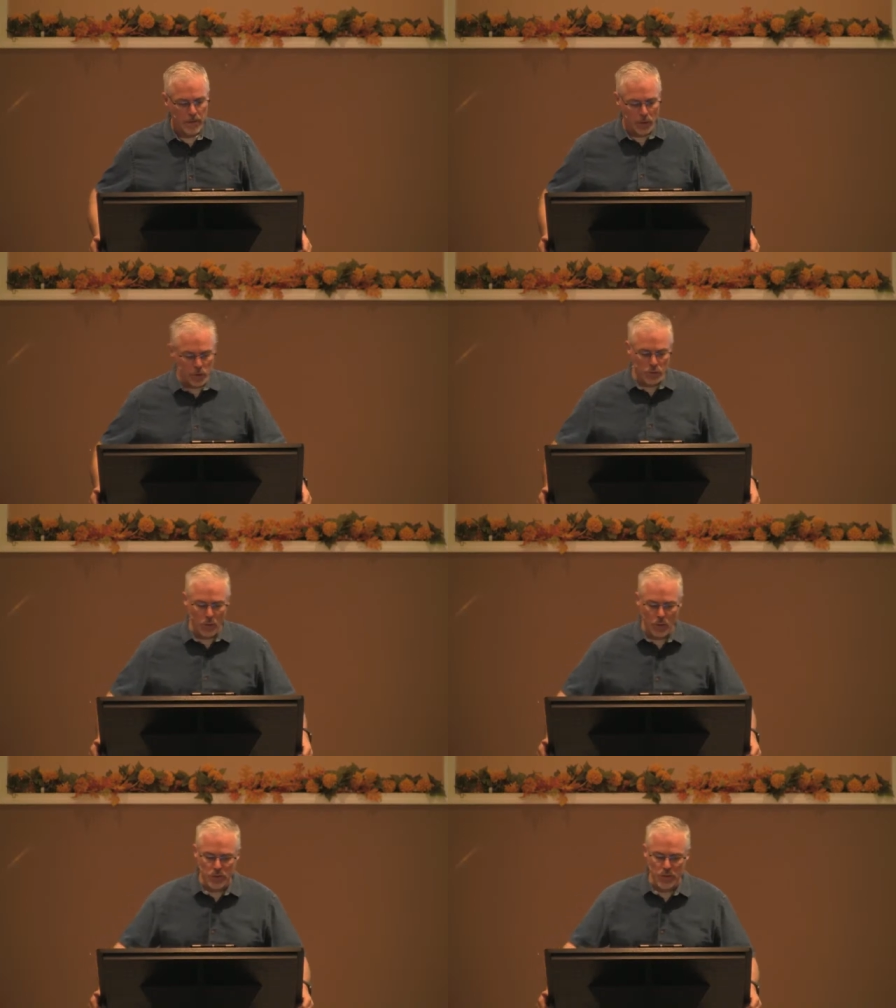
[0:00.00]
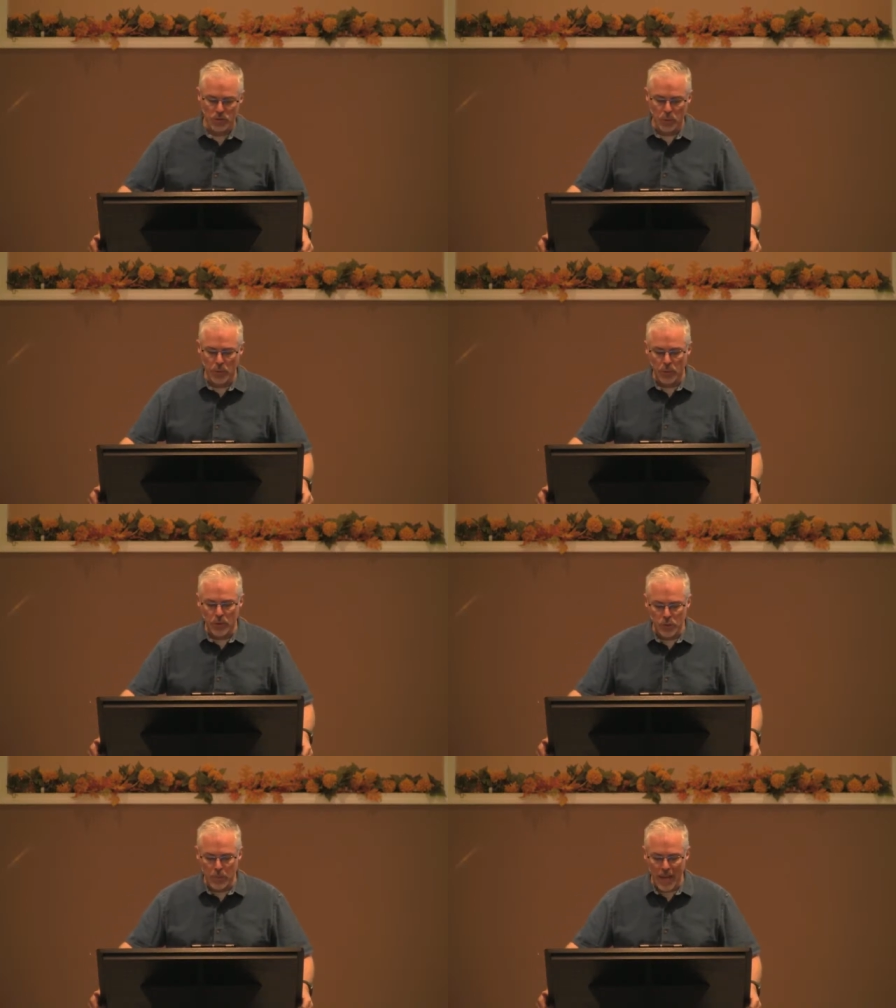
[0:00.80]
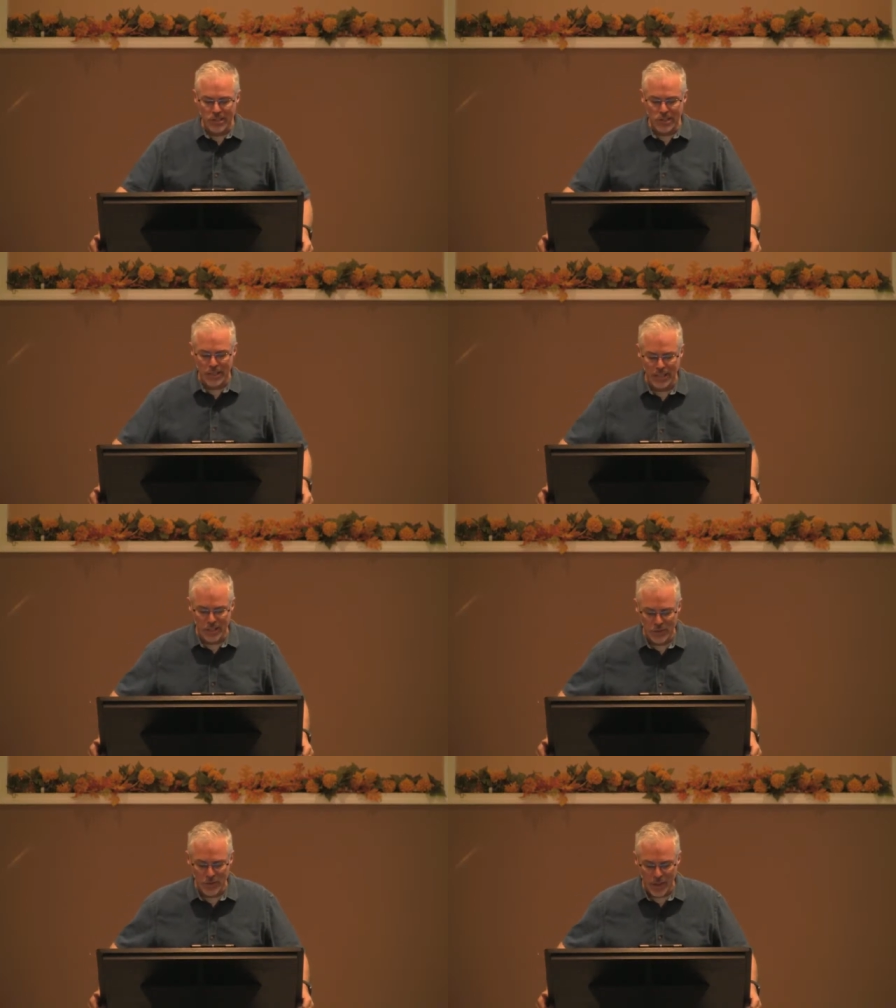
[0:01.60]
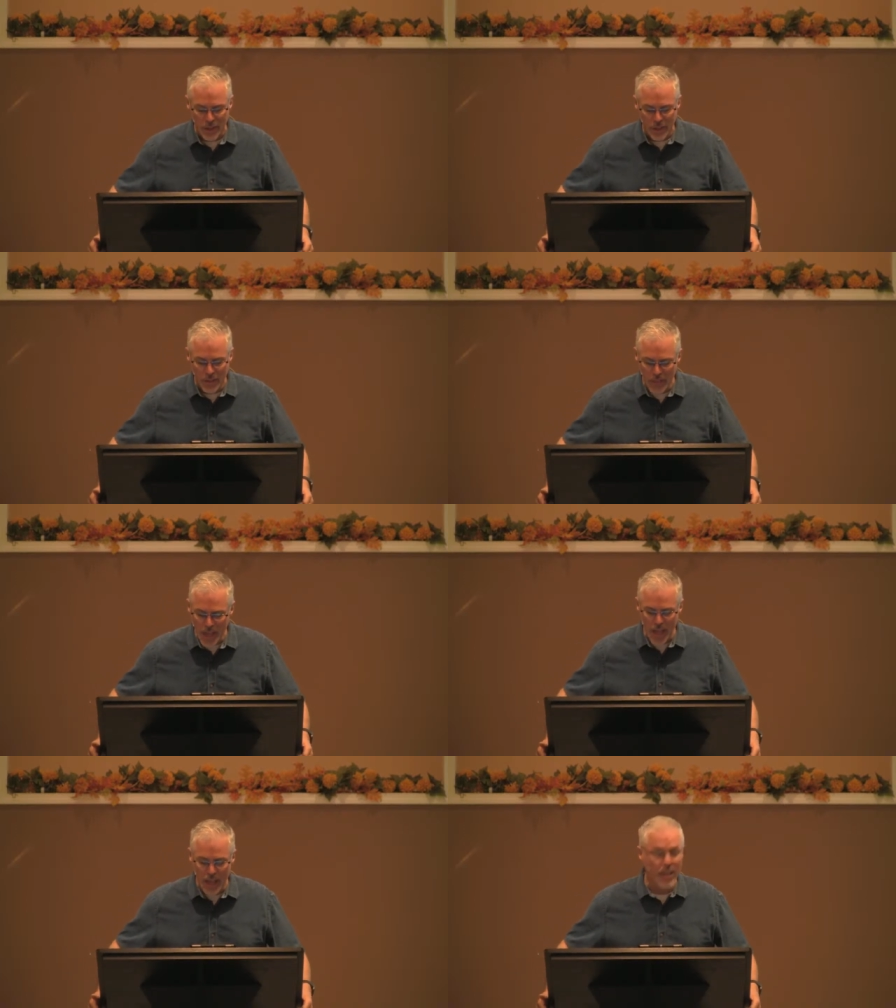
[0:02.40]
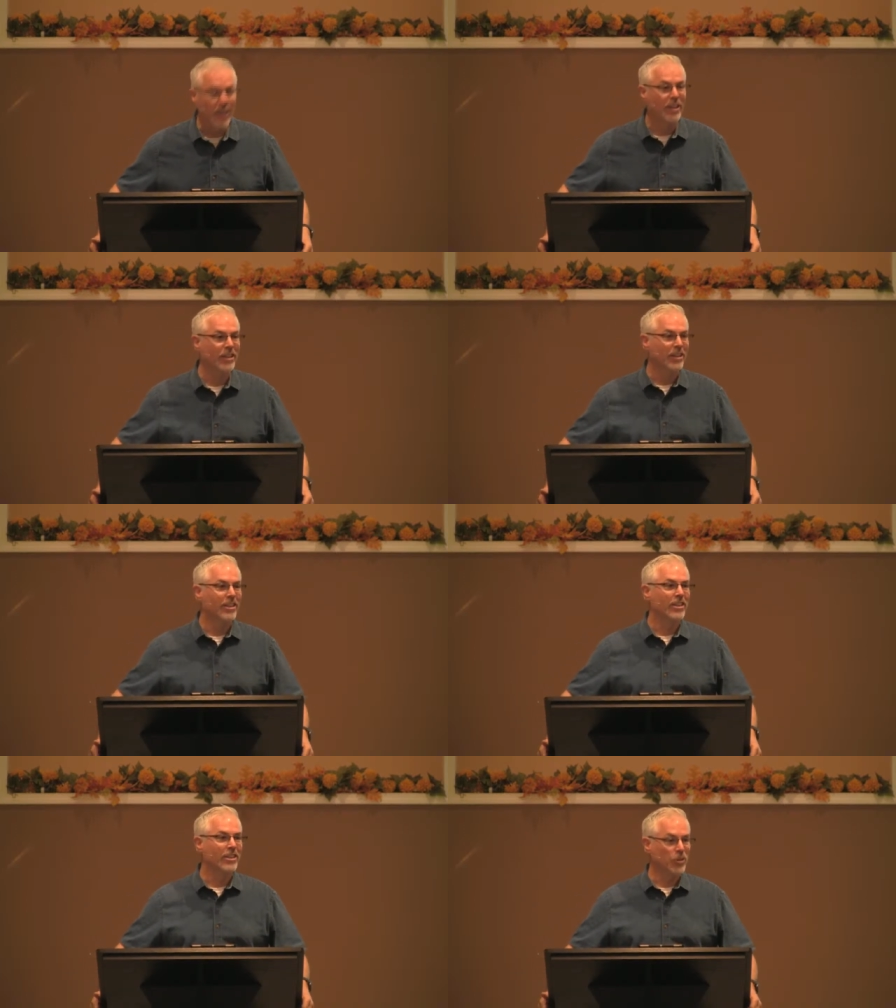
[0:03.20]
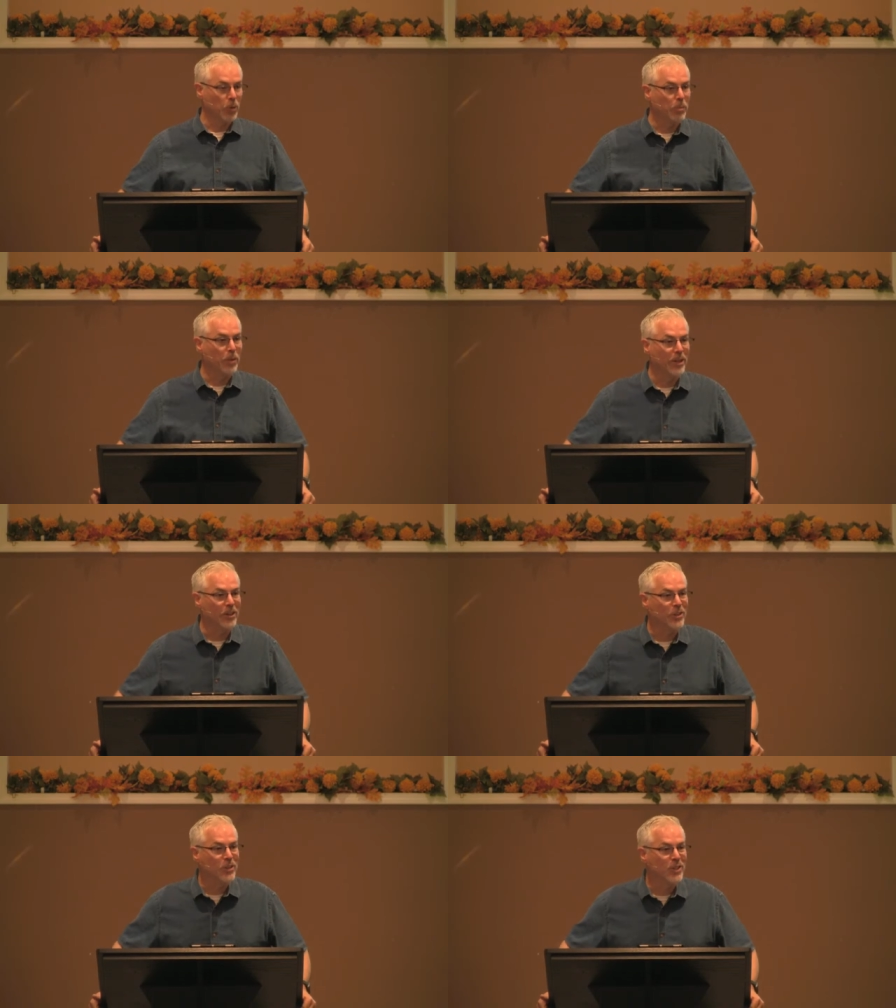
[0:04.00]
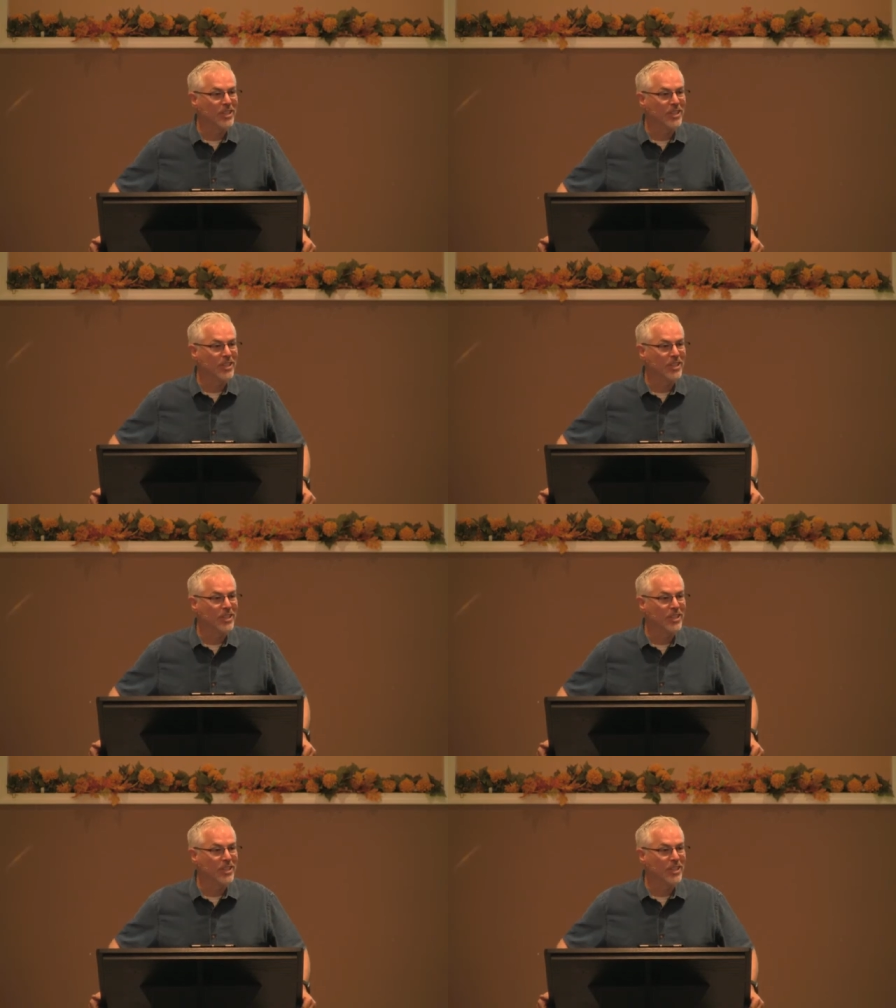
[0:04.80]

Verse 4 says, With respect to this, they, your peers,